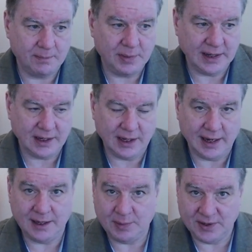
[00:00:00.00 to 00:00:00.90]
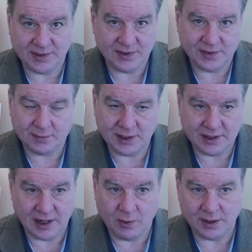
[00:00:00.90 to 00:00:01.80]
pick any business, right,
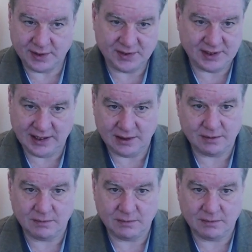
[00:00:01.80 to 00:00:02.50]
that I want the state